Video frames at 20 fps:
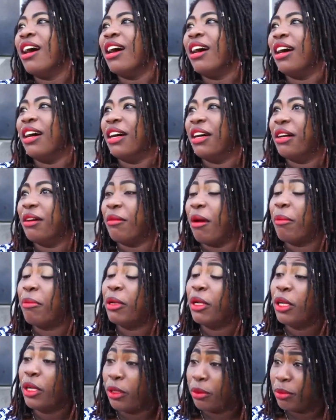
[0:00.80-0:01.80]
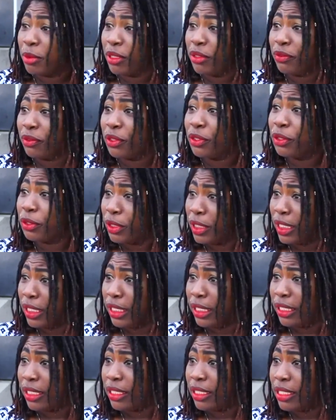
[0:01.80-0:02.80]
Um, I've been homeless for two
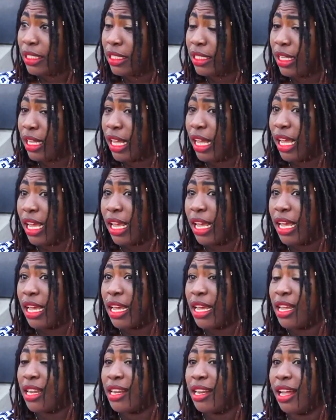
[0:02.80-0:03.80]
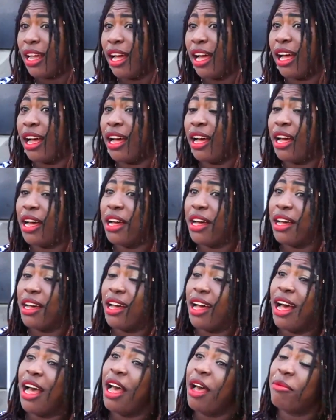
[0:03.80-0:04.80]
years, and uh,
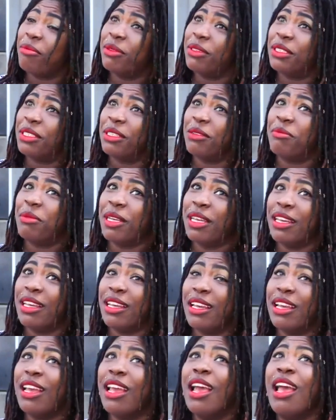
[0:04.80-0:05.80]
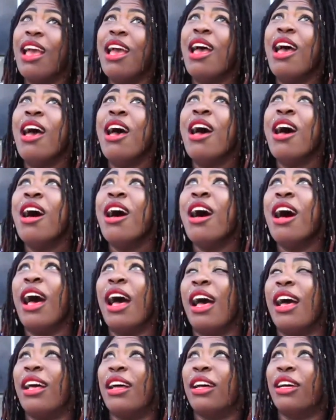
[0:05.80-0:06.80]
I happen to be
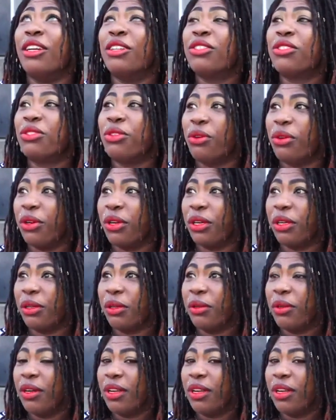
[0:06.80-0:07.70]
at a store.